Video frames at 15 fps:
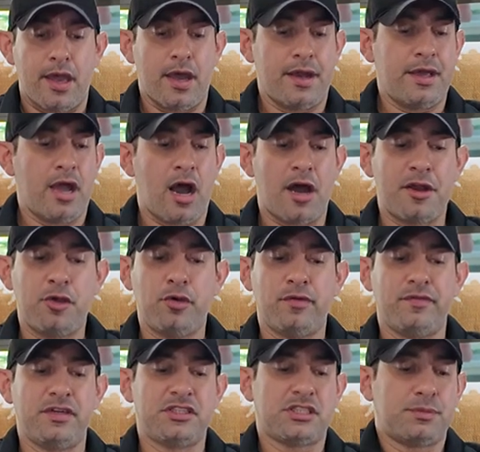Eddie, how do you
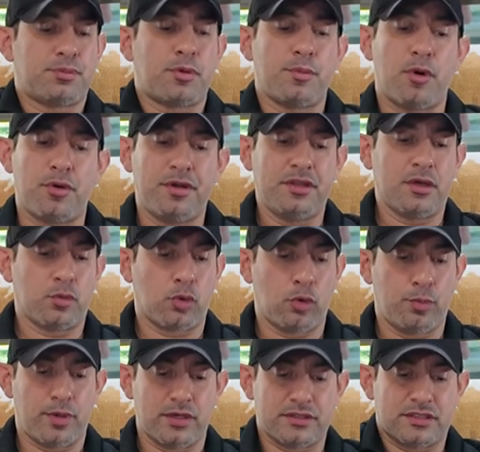envision promoting the
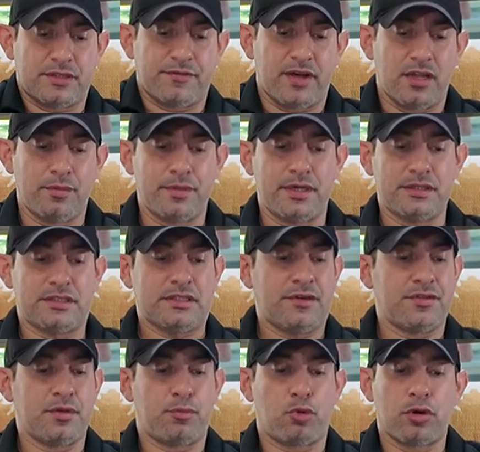robust development
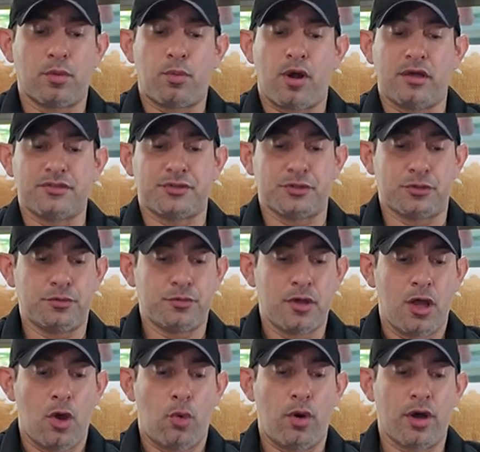of the Port of Brownsville
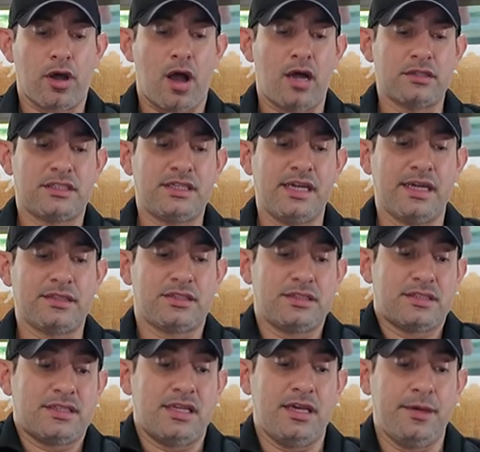while
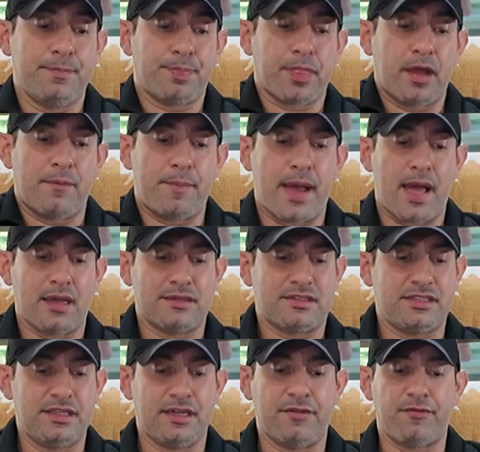conscientiously
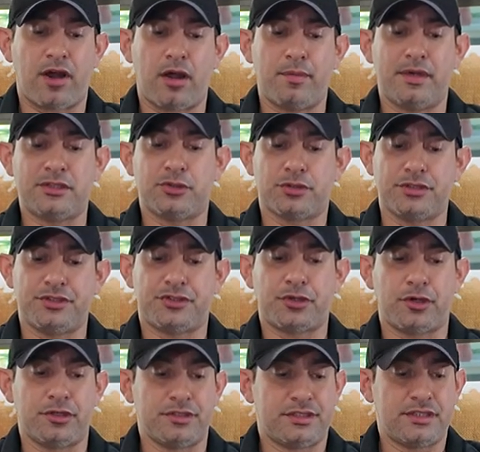balancing environmental
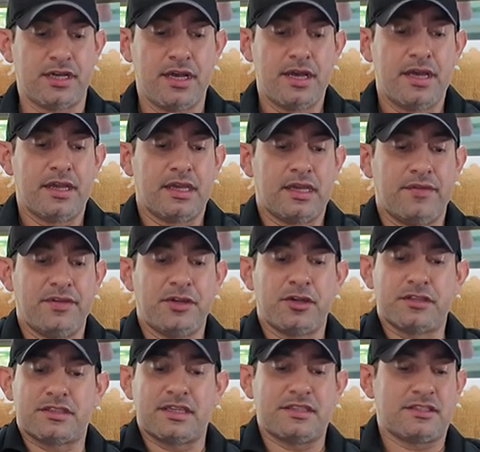concerns, given
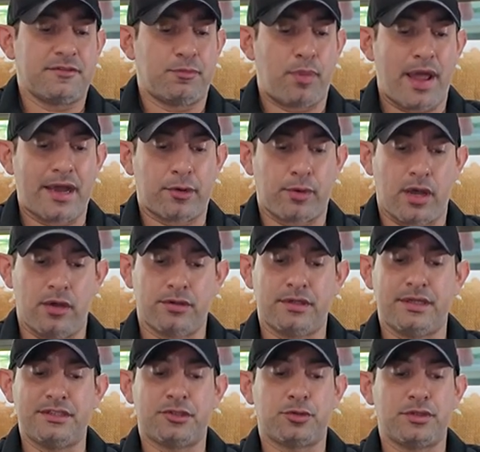your extensive background
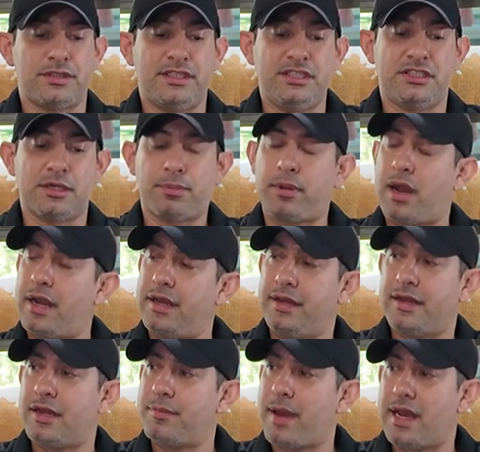in strategic
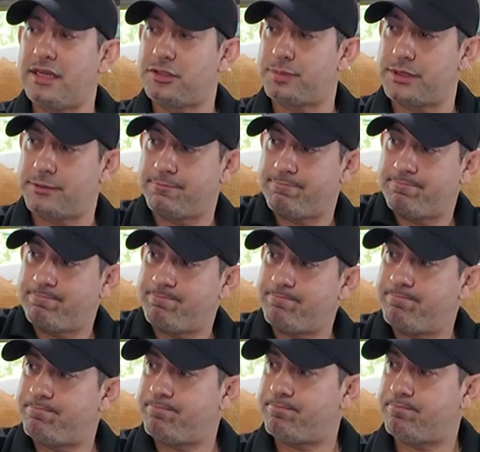planning and management?
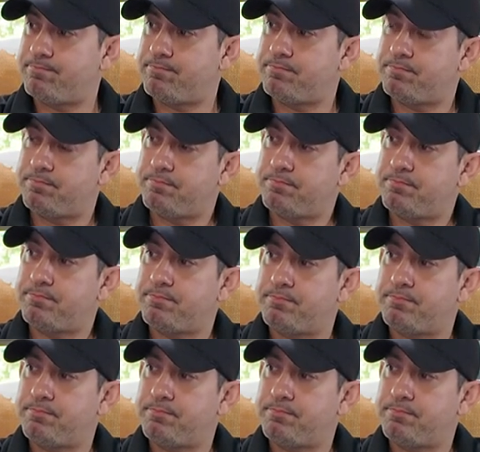Well, I